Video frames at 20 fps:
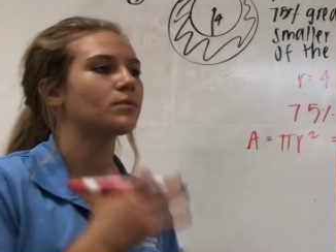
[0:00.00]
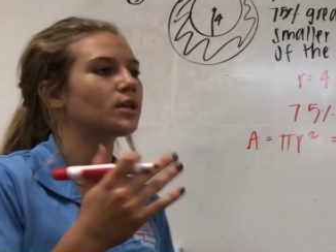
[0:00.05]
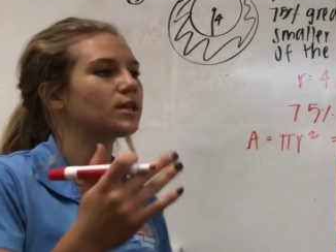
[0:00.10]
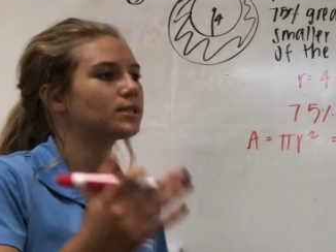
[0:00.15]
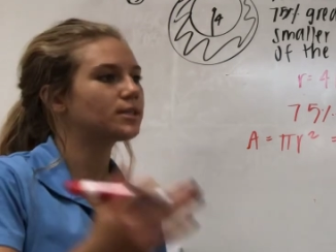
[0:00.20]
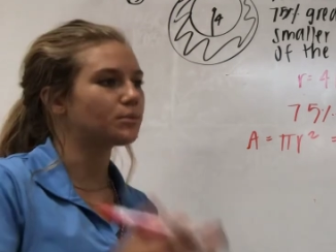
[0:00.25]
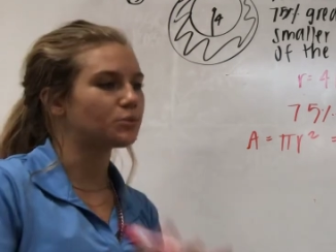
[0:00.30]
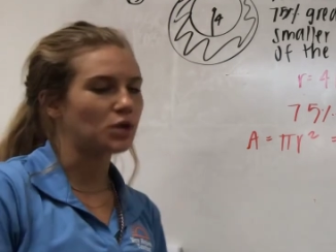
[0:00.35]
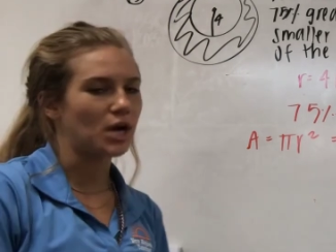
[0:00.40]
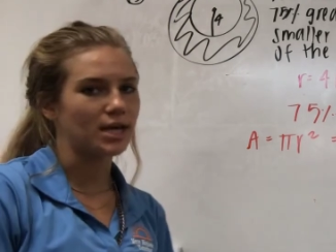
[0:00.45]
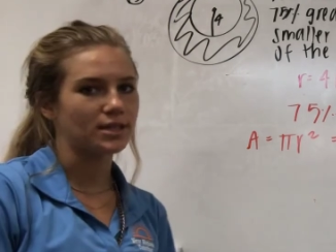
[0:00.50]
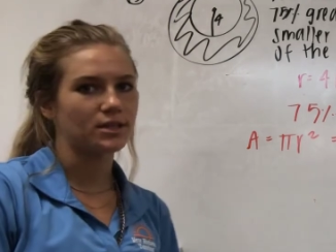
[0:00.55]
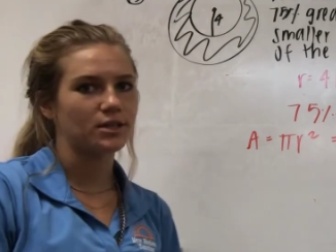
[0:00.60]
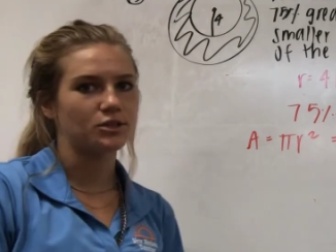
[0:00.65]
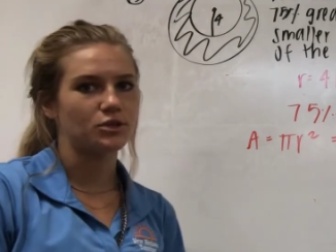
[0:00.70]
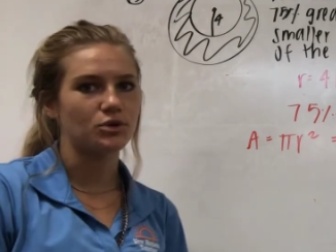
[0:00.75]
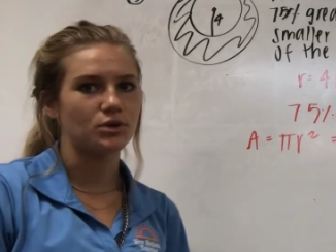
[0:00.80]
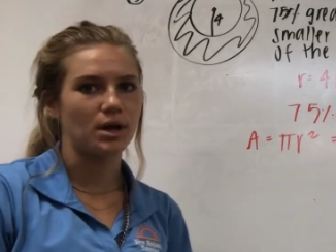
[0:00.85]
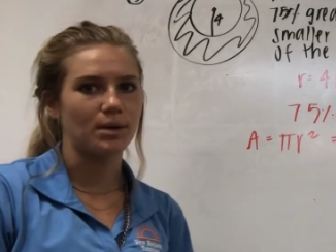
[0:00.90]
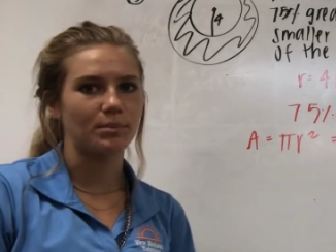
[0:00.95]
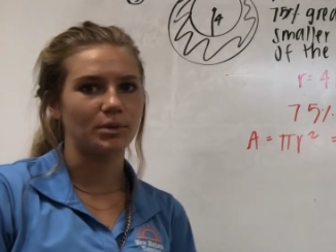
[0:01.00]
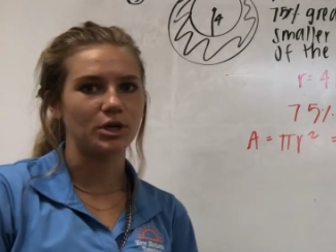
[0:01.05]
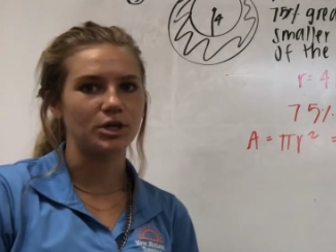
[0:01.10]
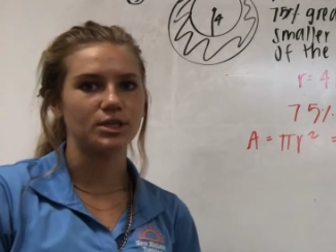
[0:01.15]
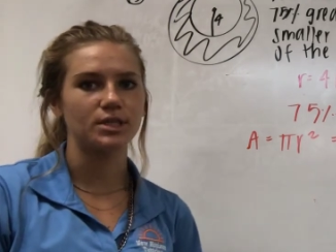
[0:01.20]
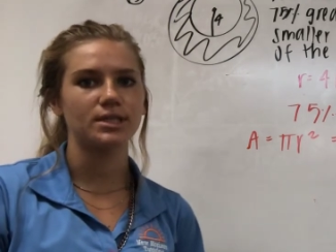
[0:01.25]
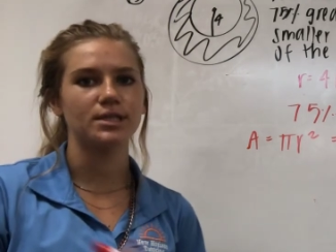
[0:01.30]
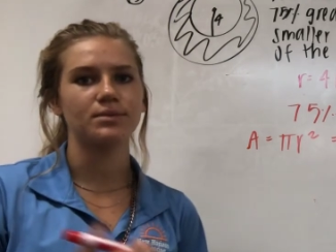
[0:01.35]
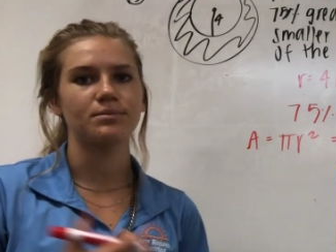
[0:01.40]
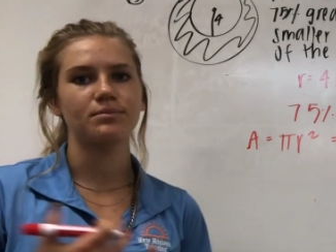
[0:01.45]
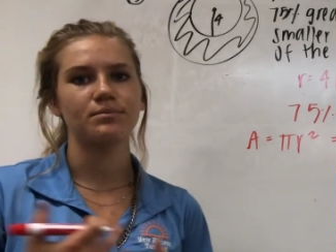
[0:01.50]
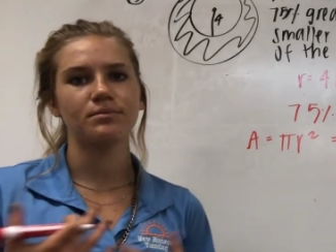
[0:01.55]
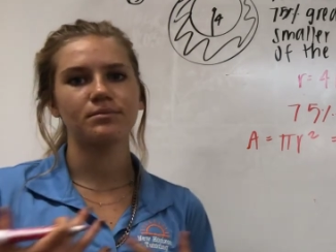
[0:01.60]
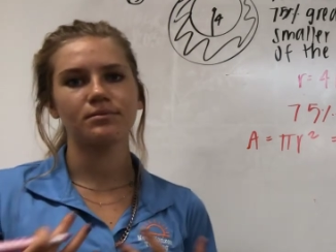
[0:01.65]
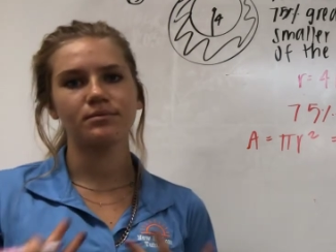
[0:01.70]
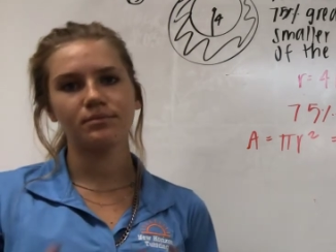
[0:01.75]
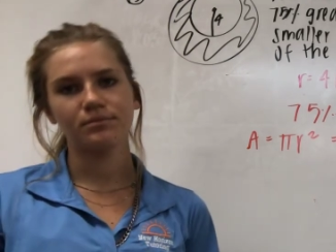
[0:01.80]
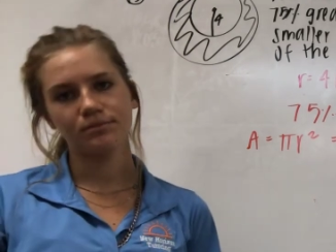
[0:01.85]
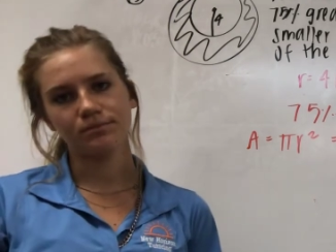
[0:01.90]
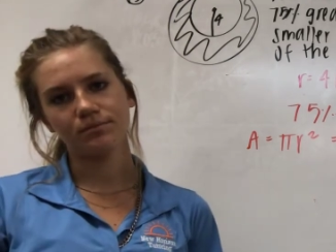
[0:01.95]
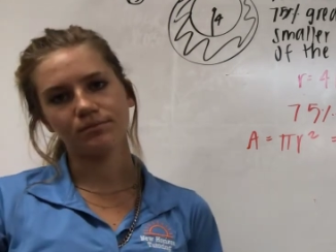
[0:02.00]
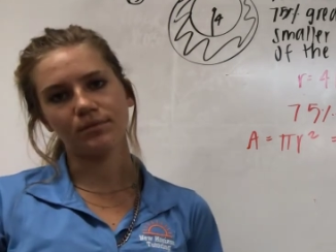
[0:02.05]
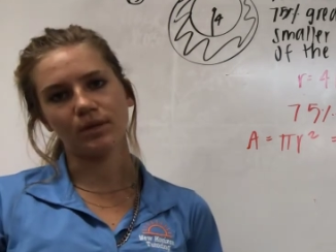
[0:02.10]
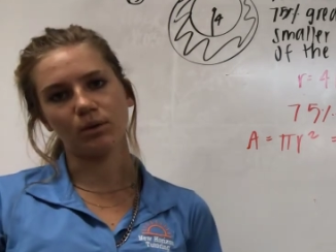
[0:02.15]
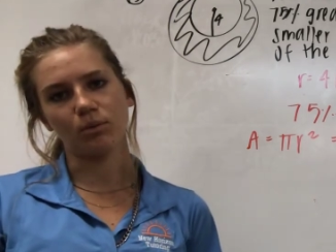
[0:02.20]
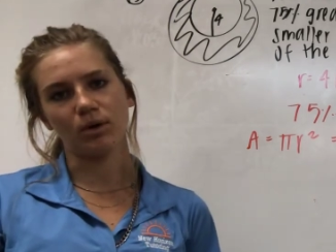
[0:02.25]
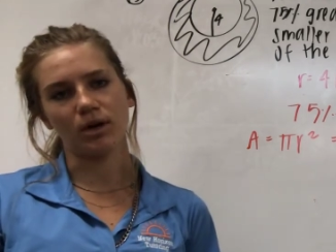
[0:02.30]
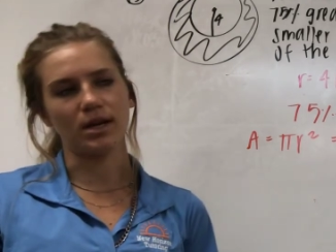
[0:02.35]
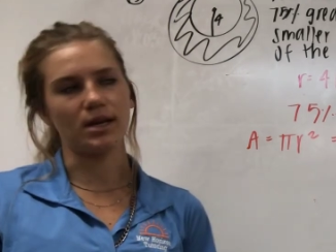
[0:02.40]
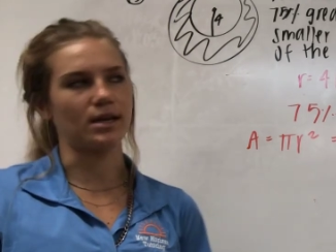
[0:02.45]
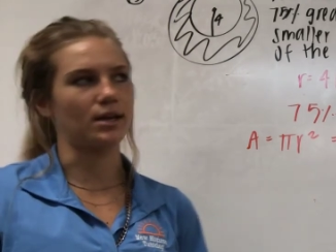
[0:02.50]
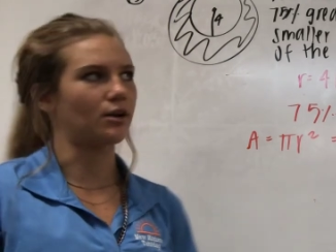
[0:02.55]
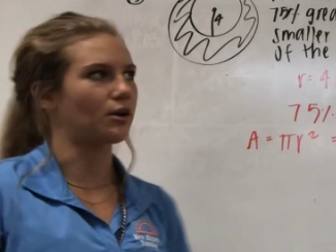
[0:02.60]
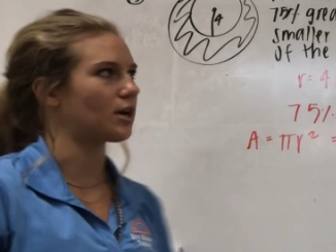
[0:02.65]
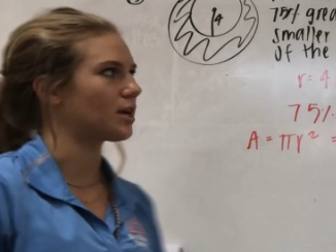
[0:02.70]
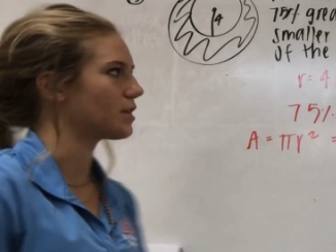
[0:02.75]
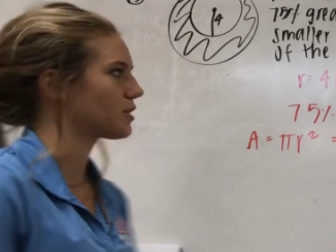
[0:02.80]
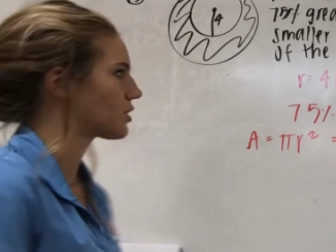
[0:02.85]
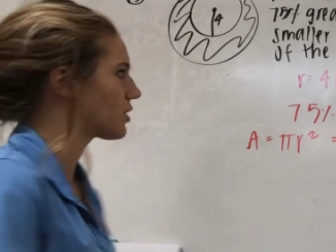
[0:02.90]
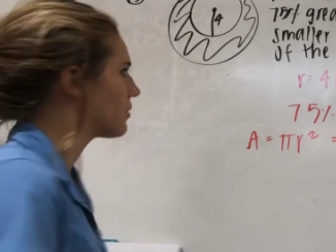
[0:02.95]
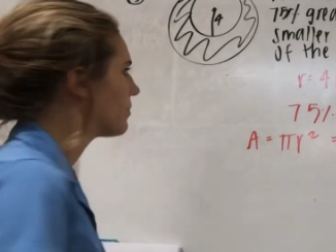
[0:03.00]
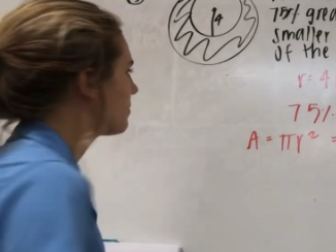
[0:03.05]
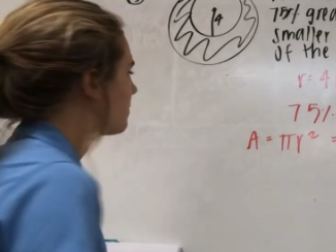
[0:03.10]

subtract the two numbers, then we're going to get our answer.